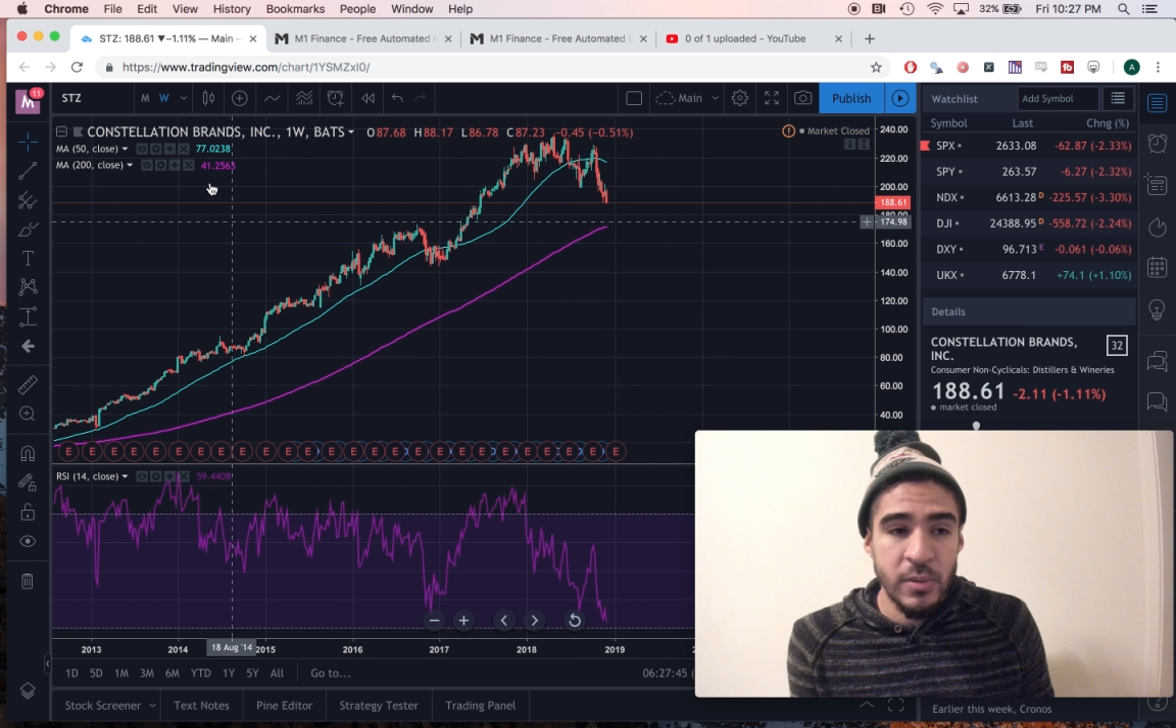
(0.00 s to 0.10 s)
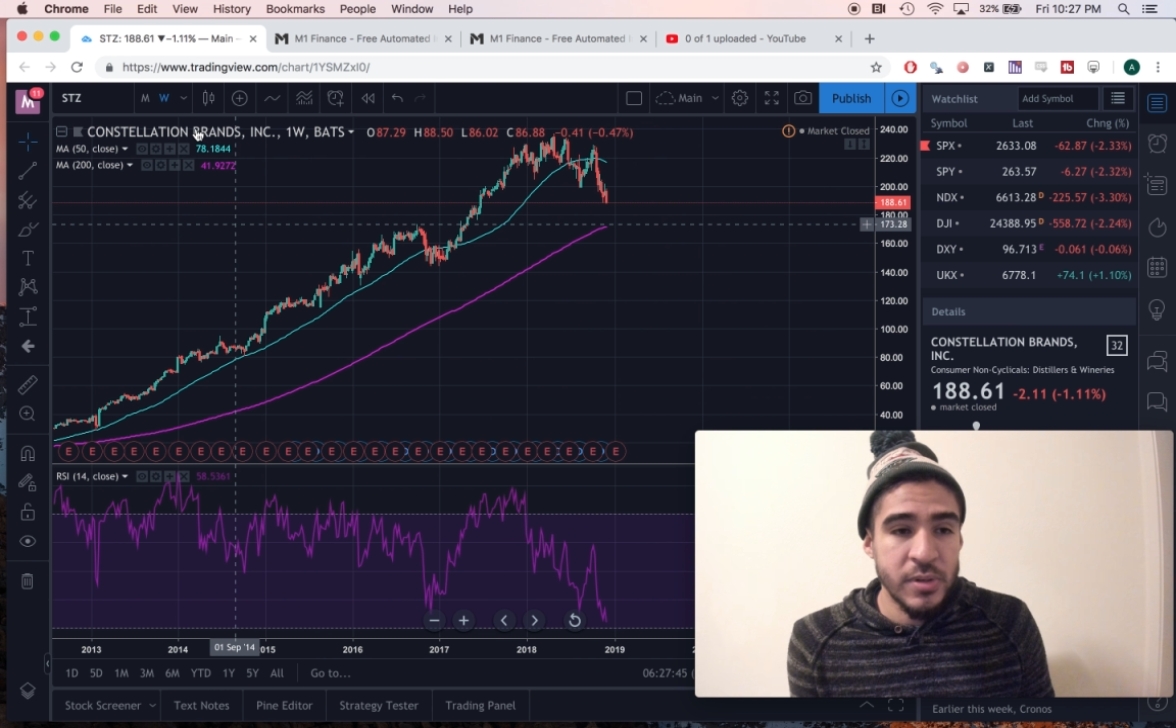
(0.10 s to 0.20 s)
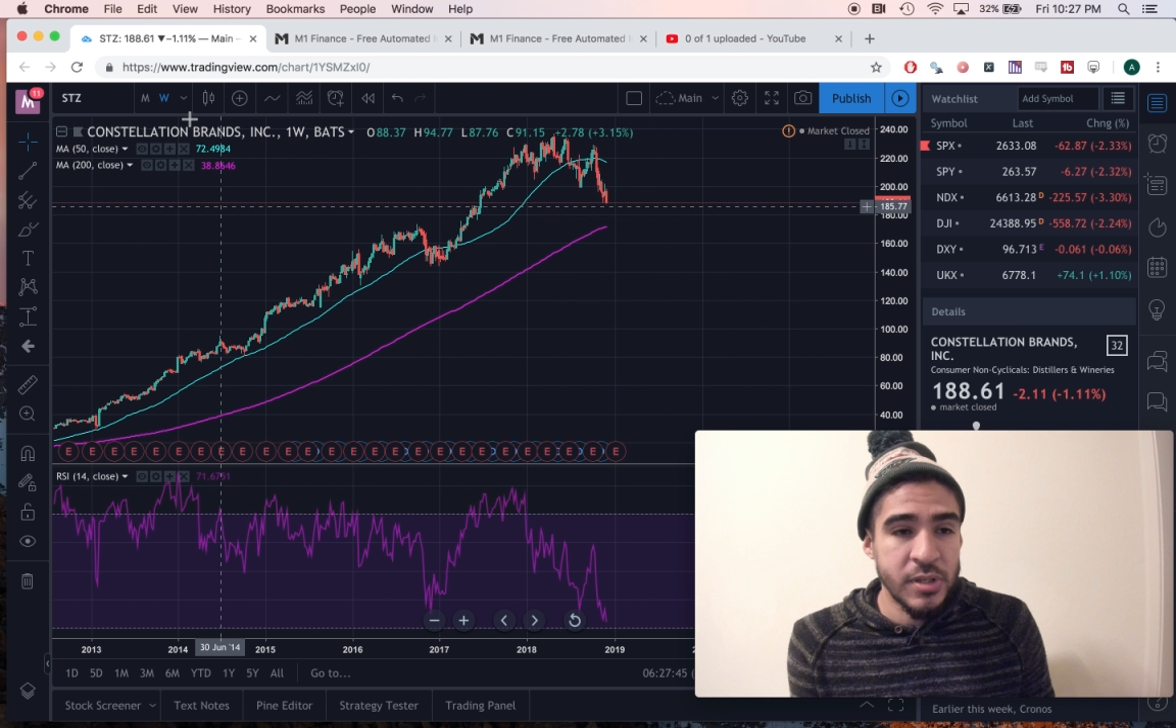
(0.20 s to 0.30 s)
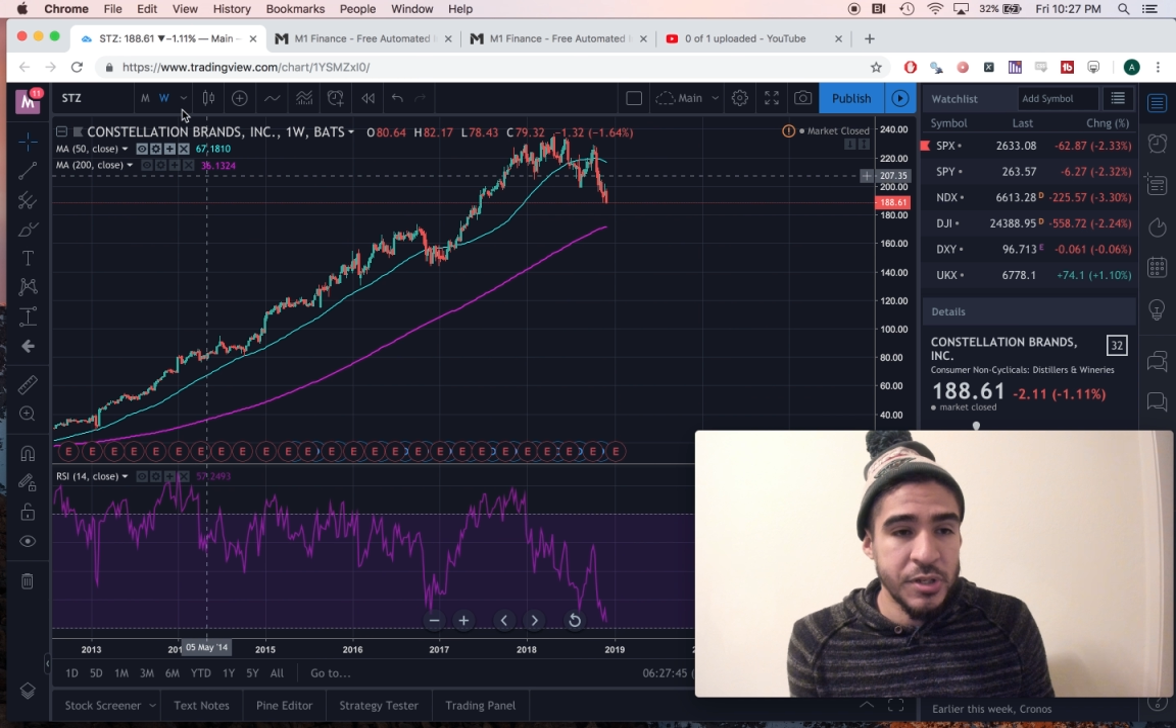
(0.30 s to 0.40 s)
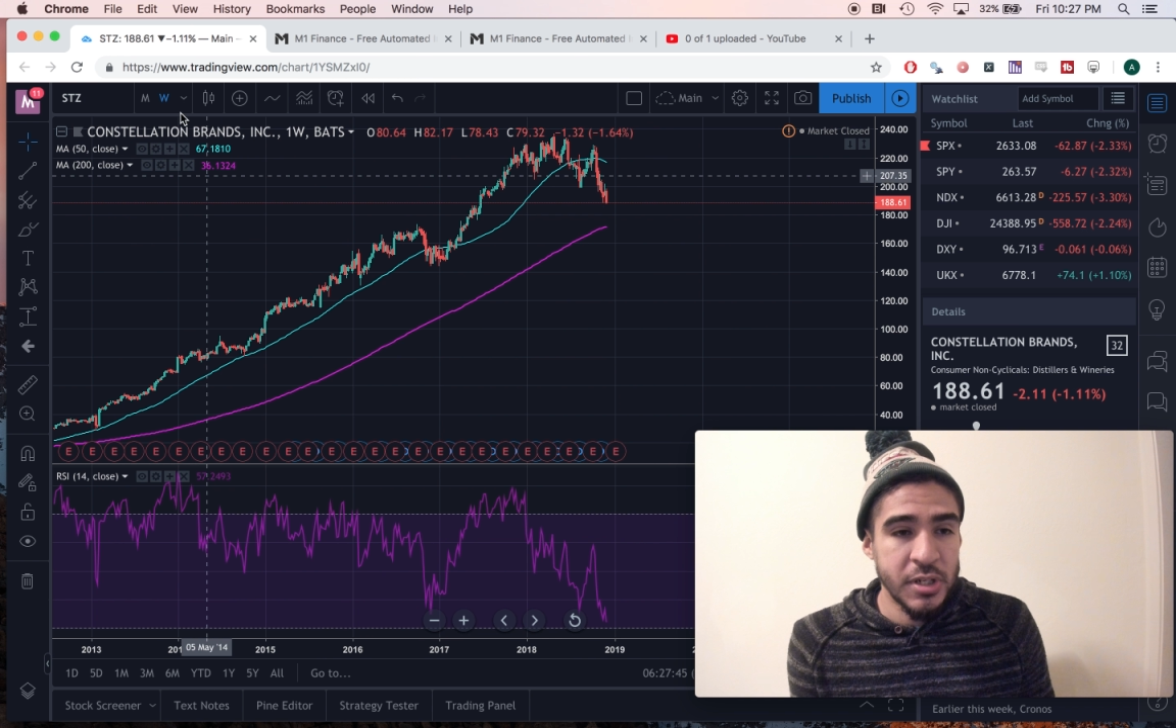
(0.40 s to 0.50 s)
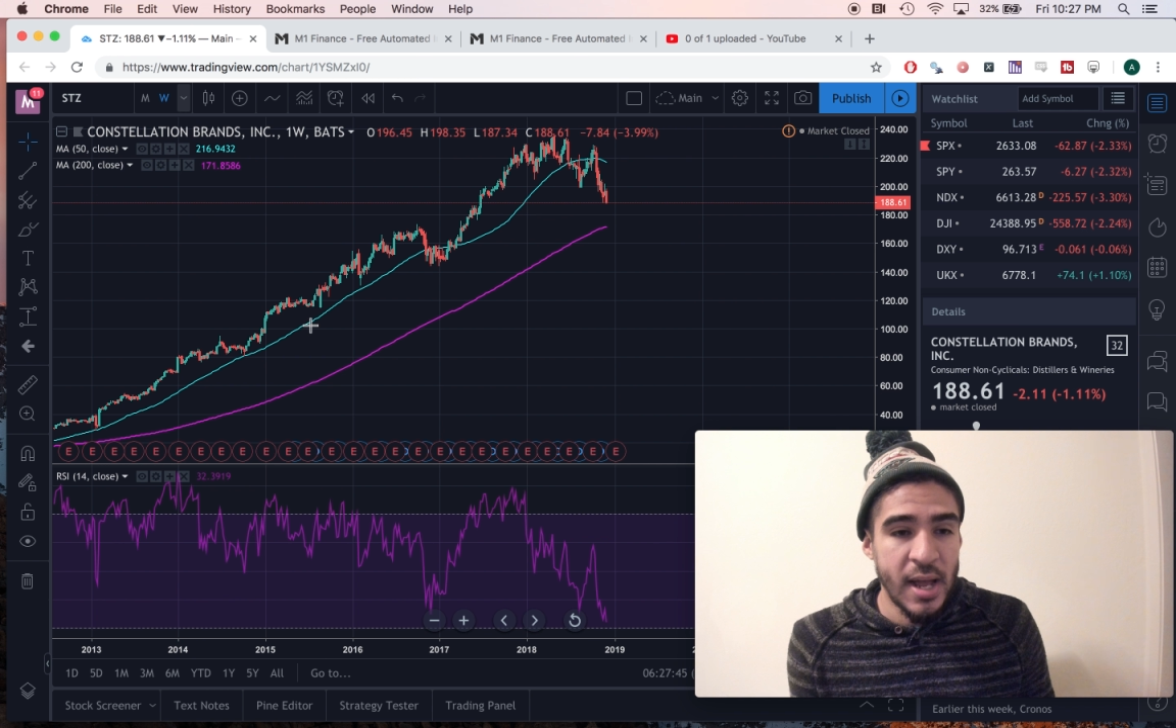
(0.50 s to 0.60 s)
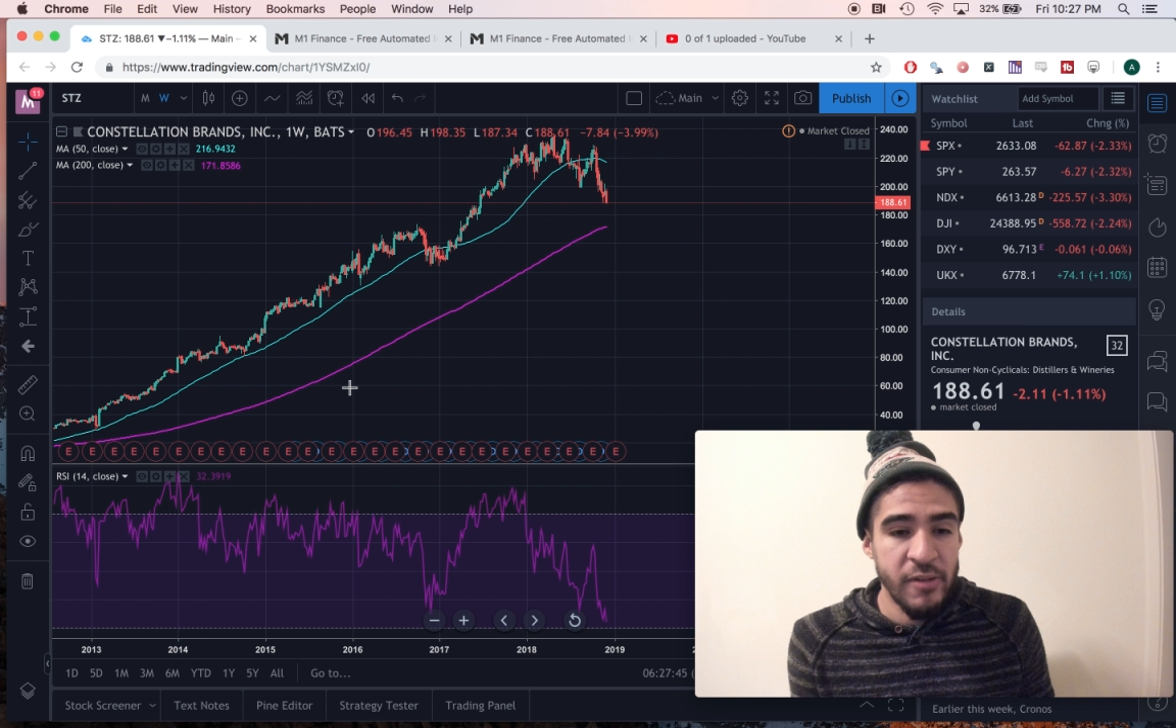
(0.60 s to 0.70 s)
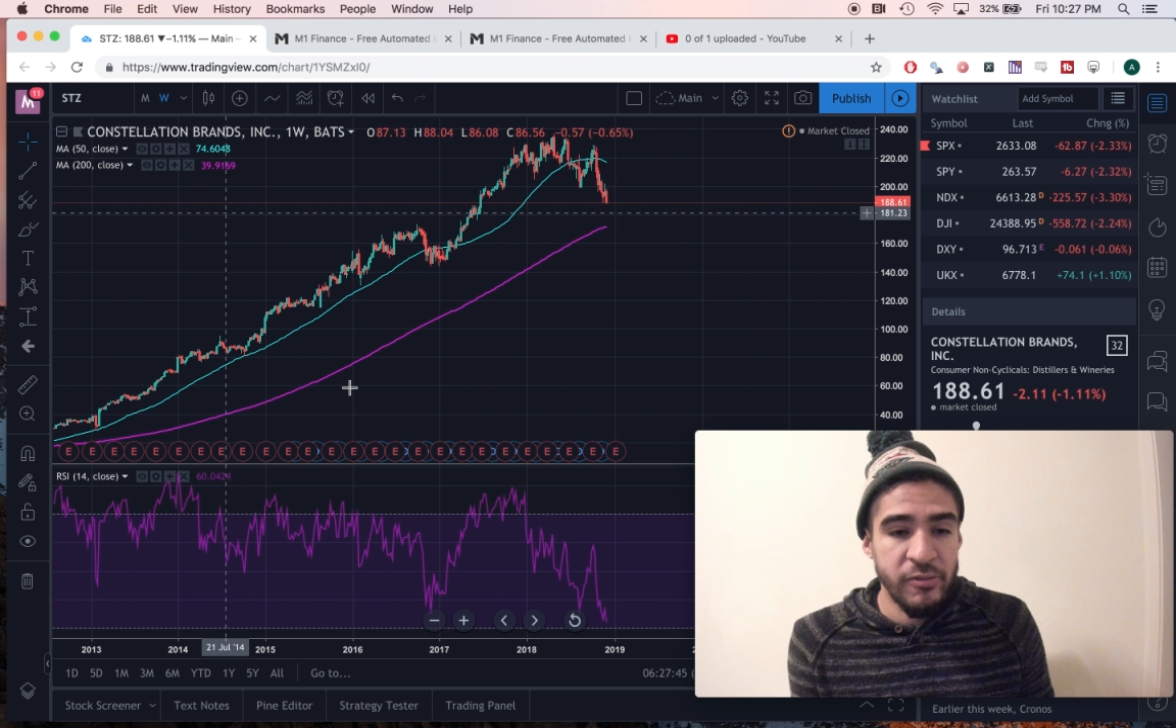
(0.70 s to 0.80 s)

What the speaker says: was such a high